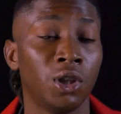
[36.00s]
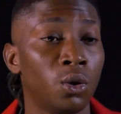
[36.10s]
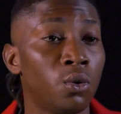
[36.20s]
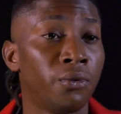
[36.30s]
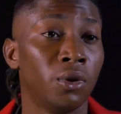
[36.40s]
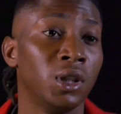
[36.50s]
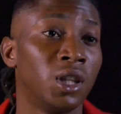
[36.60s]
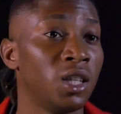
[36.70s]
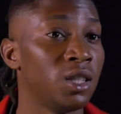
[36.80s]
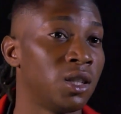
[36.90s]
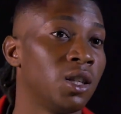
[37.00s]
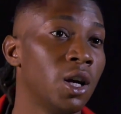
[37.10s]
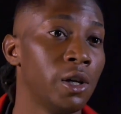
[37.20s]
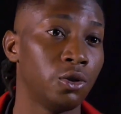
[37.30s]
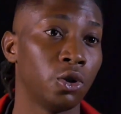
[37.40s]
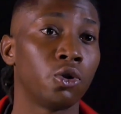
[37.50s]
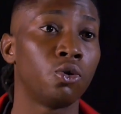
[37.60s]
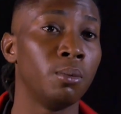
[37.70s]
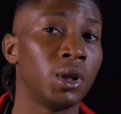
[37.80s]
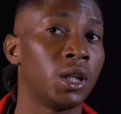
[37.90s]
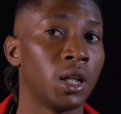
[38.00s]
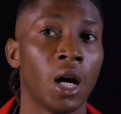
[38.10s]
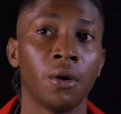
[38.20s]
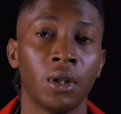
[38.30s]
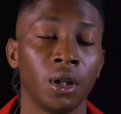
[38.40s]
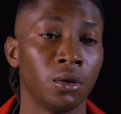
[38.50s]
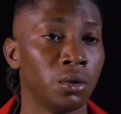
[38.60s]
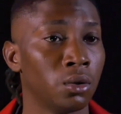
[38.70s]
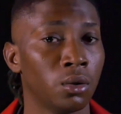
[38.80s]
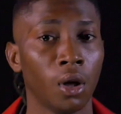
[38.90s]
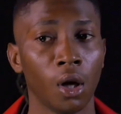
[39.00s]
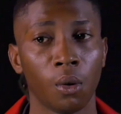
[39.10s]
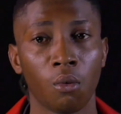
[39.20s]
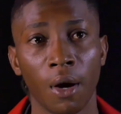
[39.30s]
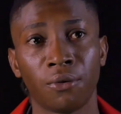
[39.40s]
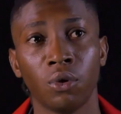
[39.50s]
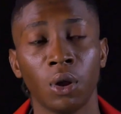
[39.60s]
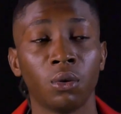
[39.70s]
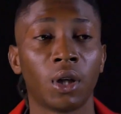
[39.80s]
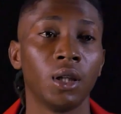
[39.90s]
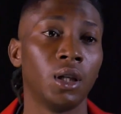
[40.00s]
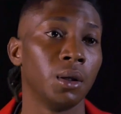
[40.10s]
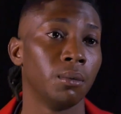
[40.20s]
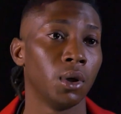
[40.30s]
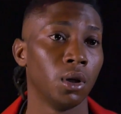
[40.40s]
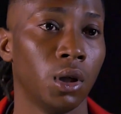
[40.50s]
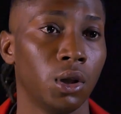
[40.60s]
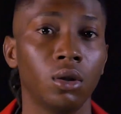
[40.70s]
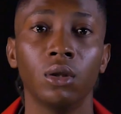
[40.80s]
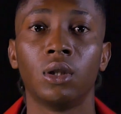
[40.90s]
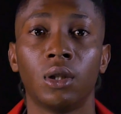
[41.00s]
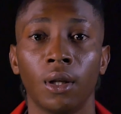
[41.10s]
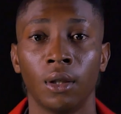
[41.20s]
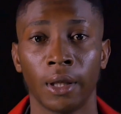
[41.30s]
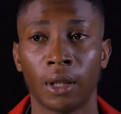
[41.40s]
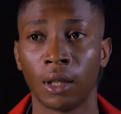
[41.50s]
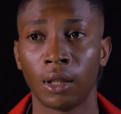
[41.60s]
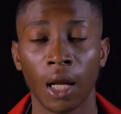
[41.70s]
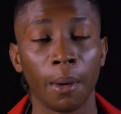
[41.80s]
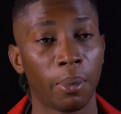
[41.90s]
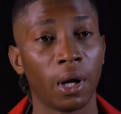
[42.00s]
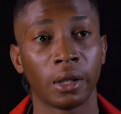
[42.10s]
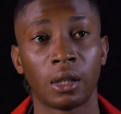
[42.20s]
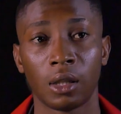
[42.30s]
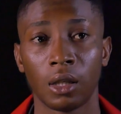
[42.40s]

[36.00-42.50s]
They do funny things just to make it out there, you know. We have to educate them, you understand? I think that part,